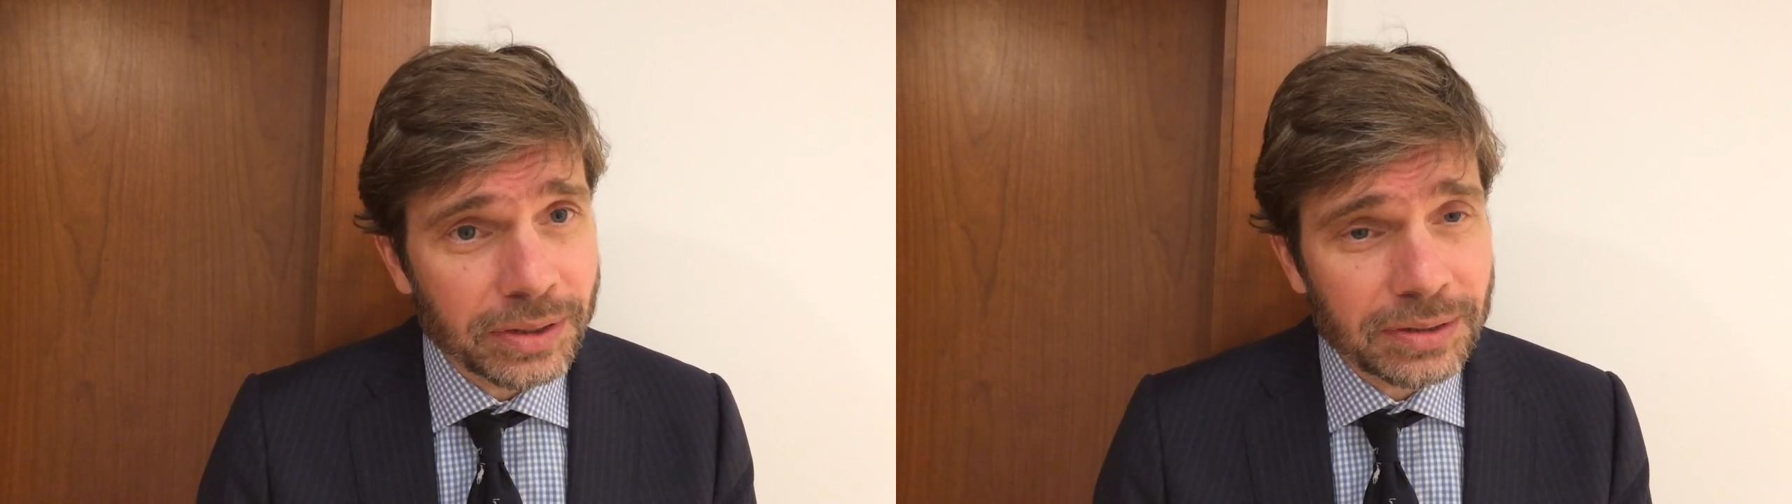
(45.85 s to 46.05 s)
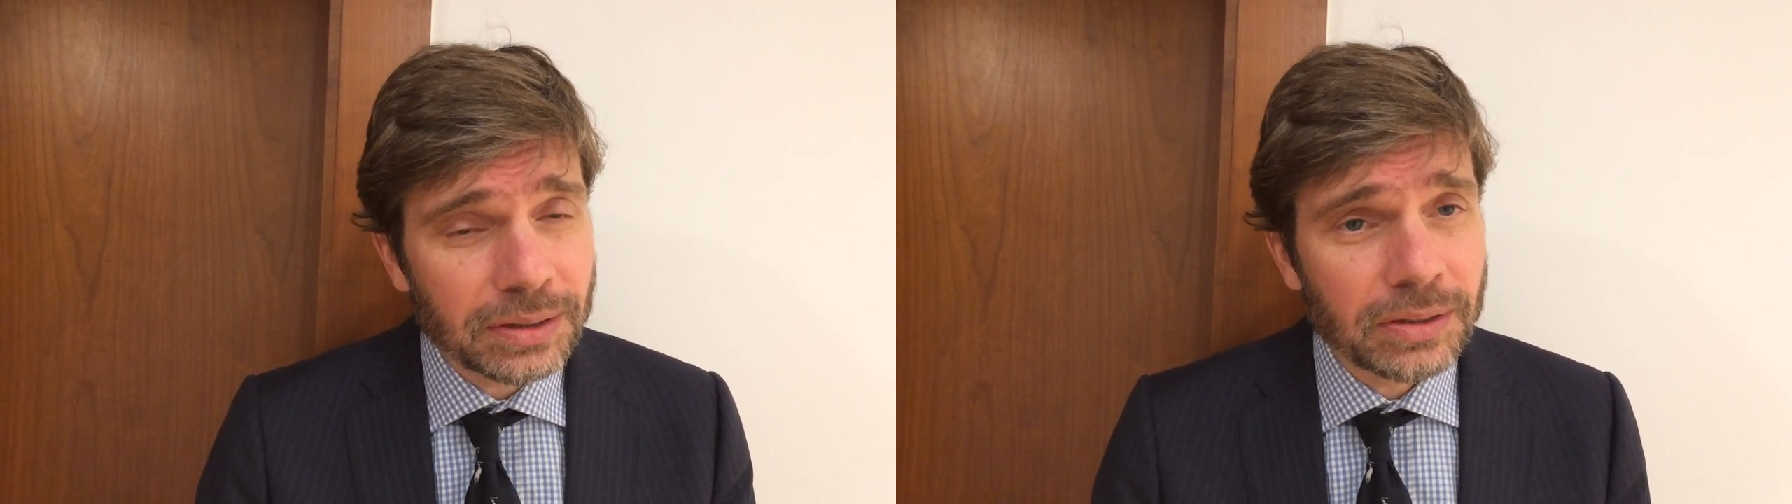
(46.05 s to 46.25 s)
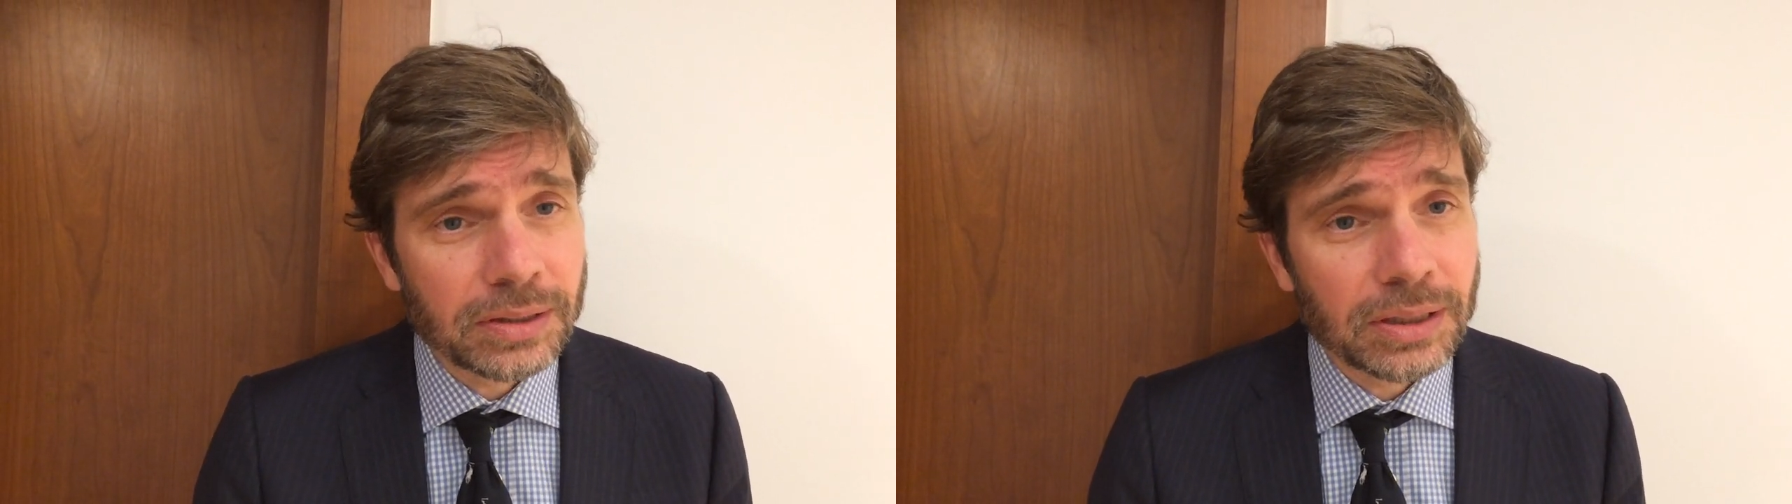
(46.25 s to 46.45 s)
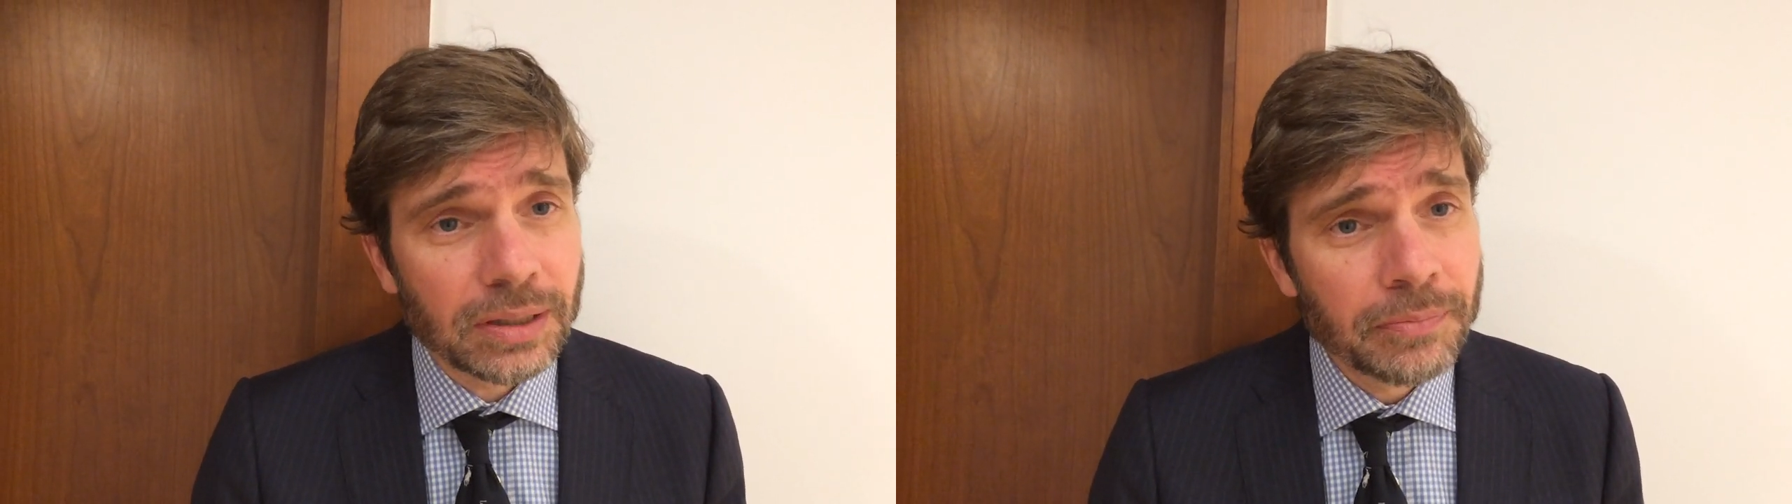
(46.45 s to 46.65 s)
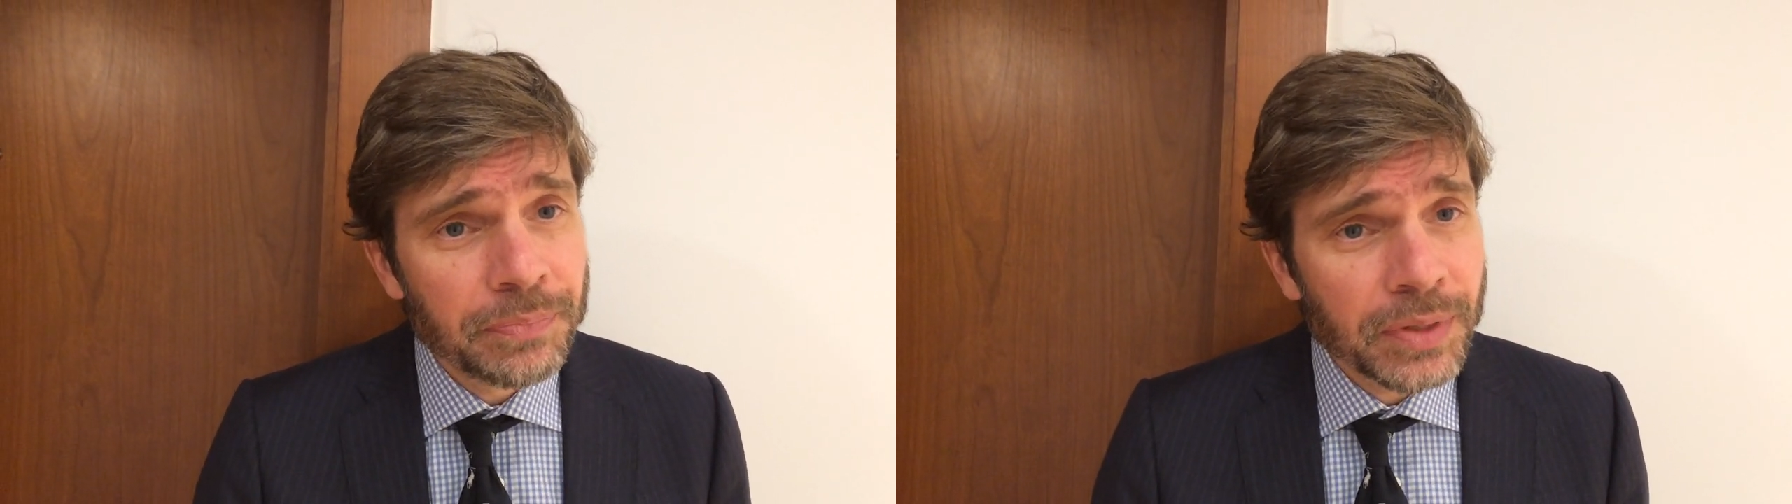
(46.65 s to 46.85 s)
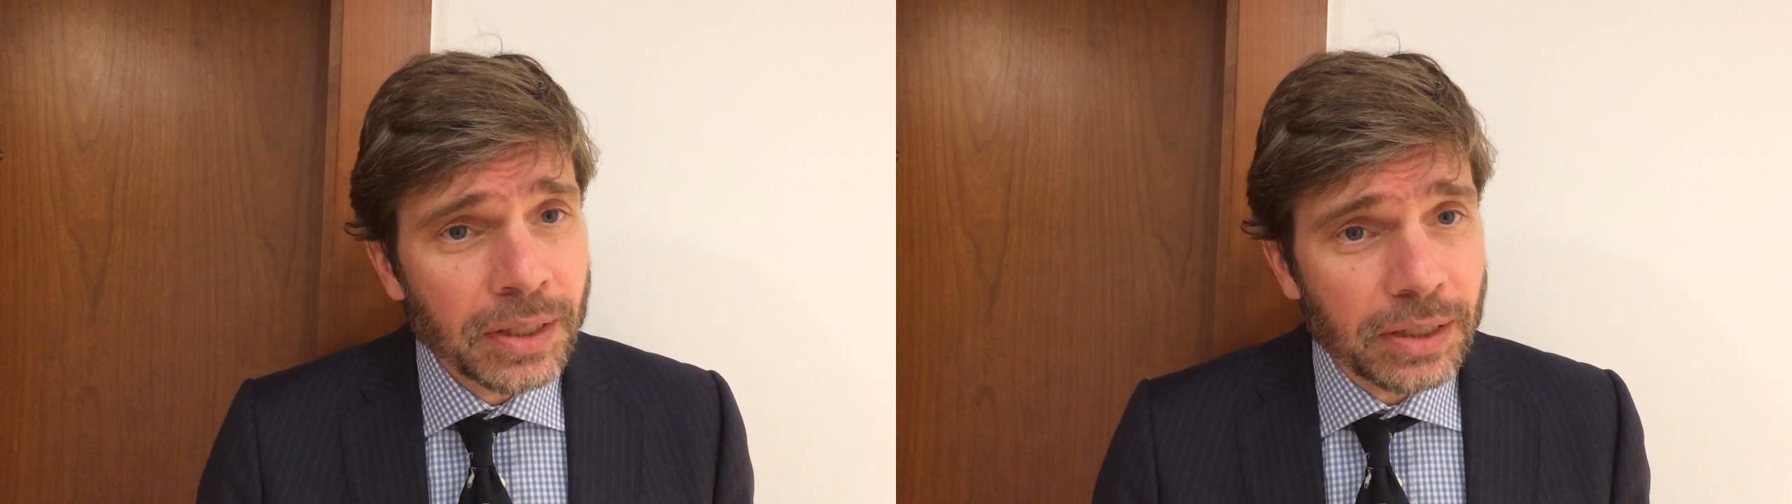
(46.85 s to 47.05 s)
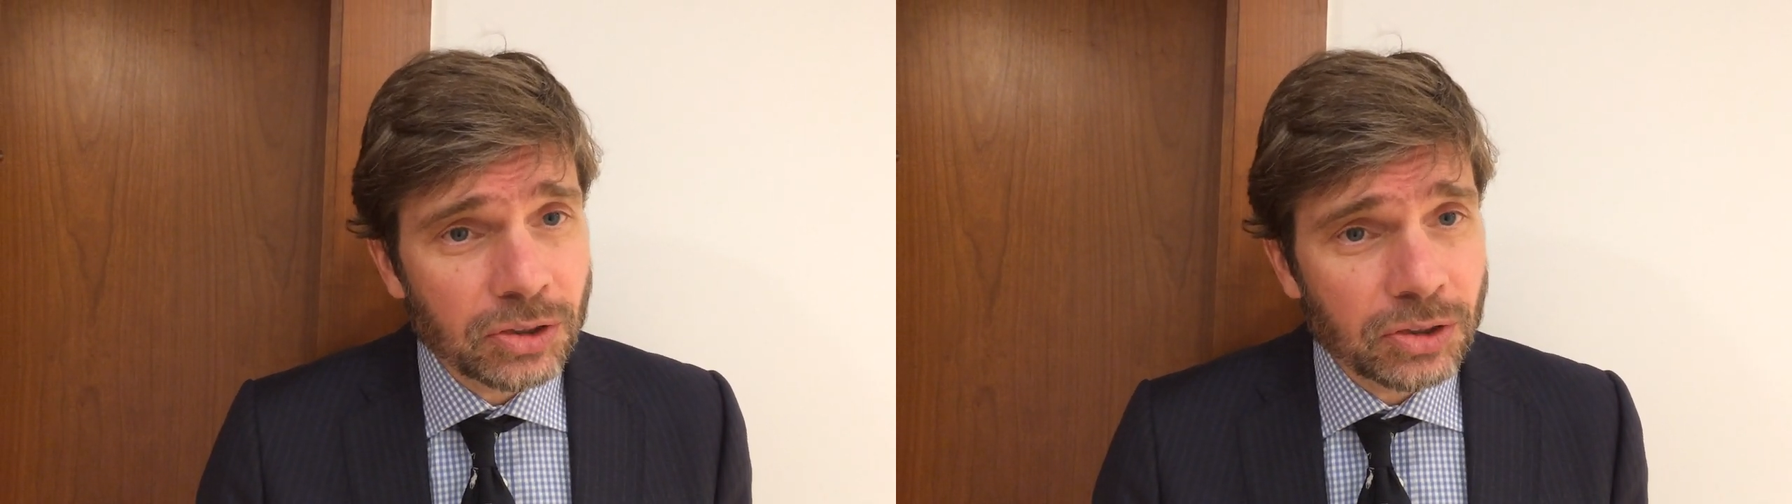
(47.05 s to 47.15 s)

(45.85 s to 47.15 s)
is still at a